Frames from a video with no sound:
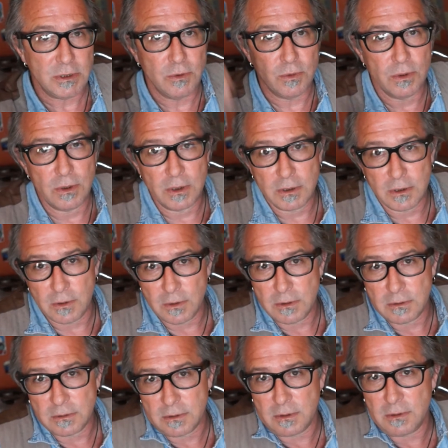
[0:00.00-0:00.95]
New York
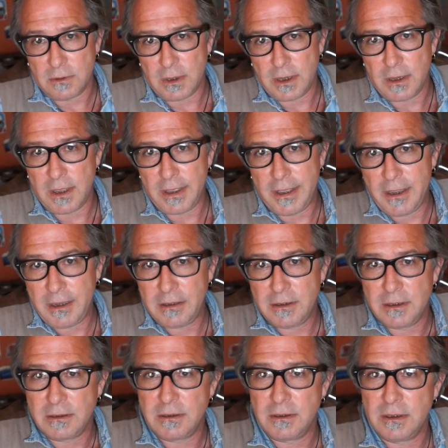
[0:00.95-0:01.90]
or L.A.
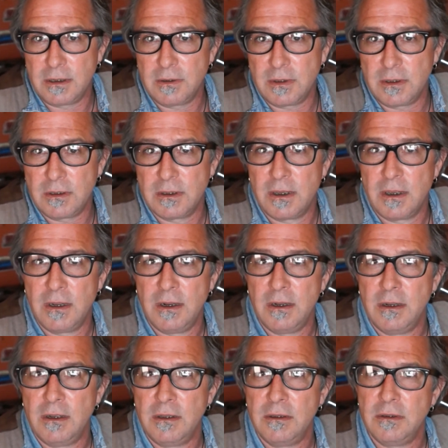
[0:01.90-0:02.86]
The
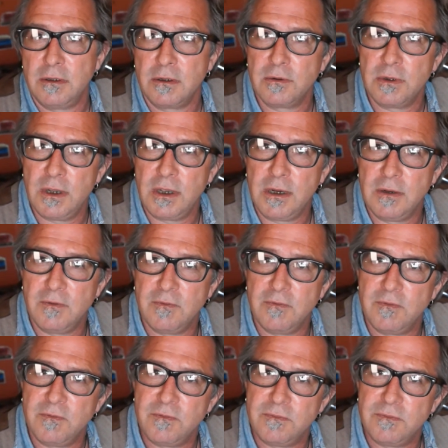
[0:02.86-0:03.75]
creative,